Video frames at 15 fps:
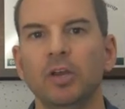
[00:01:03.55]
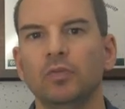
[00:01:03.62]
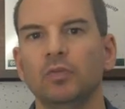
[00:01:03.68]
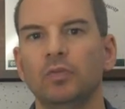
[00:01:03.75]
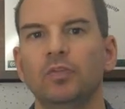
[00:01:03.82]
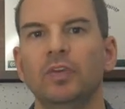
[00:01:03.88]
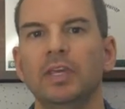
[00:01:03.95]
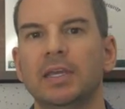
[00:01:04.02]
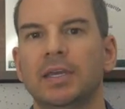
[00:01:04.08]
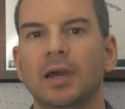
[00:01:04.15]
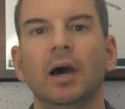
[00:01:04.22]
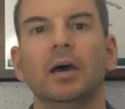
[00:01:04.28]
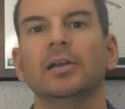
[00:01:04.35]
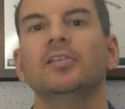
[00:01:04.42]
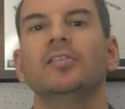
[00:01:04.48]
The
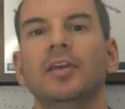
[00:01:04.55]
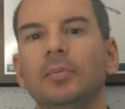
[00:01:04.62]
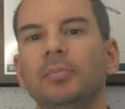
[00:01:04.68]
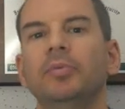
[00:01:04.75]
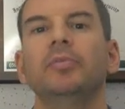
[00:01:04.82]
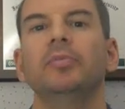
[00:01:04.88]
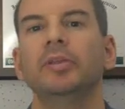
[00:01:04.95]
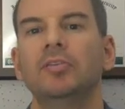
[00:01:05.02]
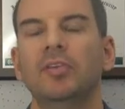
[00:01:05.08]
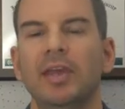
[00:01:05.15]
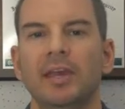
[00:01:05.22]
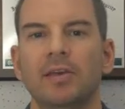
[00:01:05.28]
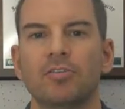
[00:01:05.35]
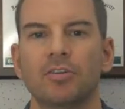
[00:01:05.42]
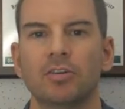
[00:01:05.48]
current
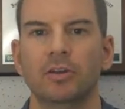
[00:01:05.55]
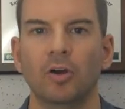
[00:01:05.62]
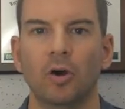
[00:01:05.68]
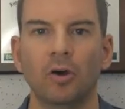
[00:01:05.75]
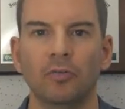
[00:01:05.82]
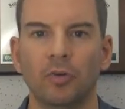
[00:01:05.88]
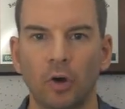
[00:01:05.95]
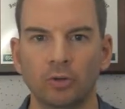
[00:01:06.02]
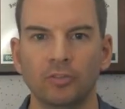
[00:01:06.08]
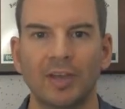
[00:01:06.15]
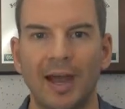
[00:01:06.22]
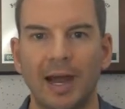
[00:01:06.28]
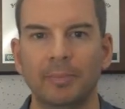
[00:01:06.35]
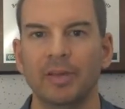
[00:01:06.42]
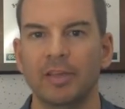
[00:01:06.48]
implementation of
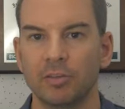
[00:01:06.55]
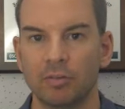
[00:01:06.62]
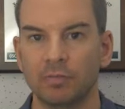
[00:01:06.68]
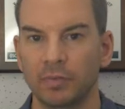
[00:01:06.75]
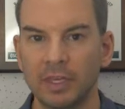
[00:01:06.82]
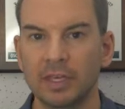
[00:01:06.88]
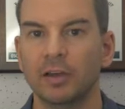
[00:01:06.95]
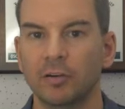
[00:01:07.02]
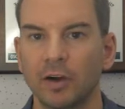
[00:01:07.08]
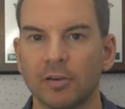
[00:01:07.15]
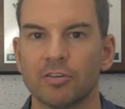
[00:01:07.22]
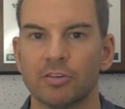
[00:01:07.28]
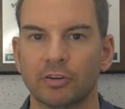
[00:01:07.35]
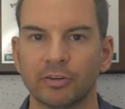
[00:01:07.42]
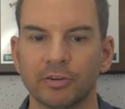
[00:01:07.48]
ONTAP is the
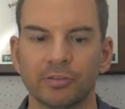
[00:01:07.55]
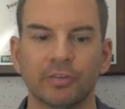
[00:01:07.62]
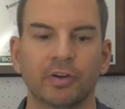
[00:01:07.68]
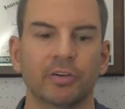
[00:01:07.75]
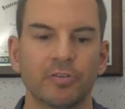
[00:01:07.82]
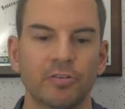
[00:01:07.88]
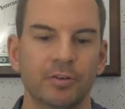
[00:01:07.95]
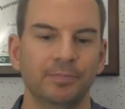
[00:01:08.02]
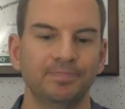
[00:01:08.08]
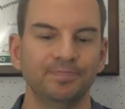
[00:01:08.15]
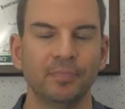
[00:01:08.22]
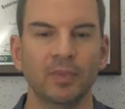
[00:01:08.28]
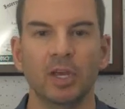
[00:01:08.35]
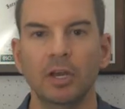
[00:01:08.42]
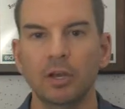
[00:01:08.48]
clustered version.
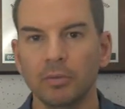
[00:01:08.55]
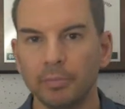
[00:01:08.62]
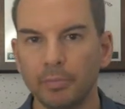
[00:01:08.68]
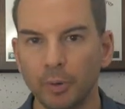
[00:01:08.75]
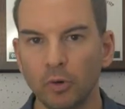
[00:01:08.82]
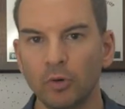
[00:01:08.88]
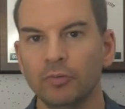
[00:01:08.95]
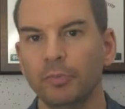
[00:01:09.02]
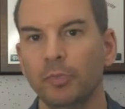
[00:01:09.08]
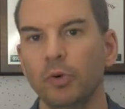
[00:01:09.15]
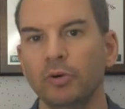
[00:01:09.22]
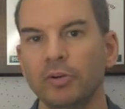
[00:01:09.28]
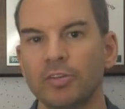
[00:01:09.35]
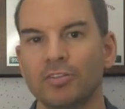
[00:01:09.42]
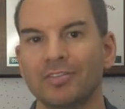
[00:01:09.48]
Both
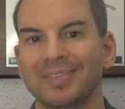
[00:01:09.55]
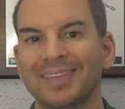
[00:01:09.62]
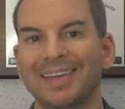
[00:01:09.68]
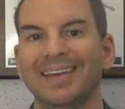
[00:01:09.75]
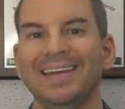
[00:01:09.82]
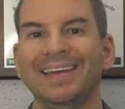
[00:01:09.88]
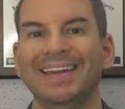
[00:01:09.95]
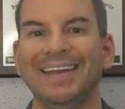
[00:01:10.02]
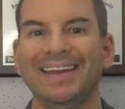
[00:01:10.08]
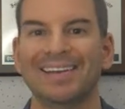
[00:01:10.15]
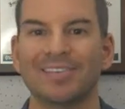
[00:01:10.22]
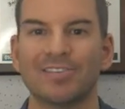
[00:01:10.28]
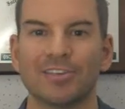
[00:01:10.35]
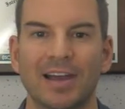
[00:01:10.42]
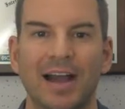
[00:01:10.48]
modes did
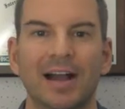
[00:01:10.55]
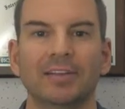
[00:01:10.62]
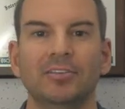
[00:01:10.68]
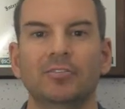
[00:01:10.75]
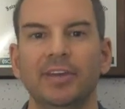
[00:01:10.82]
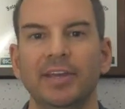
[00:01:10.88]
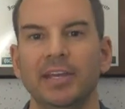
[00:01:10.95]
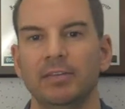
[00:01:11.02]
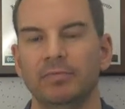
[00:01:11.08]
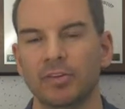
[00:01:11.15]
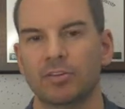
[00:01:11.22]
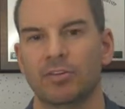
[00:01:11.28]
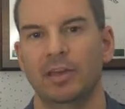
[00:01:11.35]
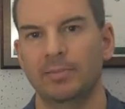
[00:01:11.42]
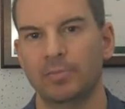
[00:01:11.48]
exactly the
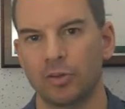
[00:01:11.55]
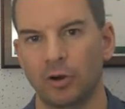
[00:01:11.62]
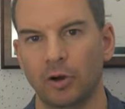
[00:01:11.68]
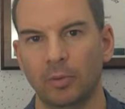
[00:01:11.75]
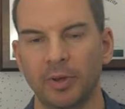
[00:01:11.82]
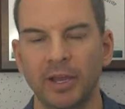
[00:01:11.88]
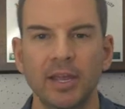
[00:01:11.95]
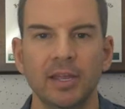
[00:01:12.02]
same job.